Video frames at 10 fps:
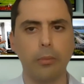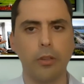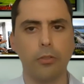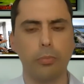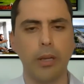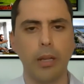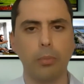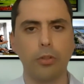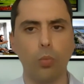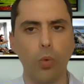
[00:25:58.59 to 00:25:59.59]
you've been
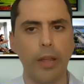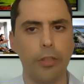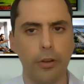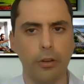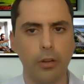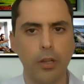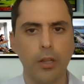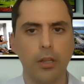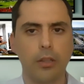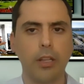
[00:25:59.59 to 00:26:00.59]
able to weather
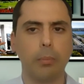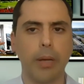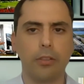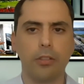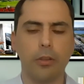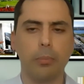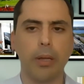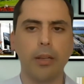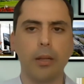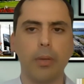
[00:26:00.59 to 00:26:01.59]
the impacts of the
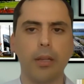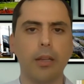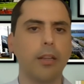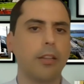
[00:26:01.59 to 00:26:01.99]
pandemic, and it's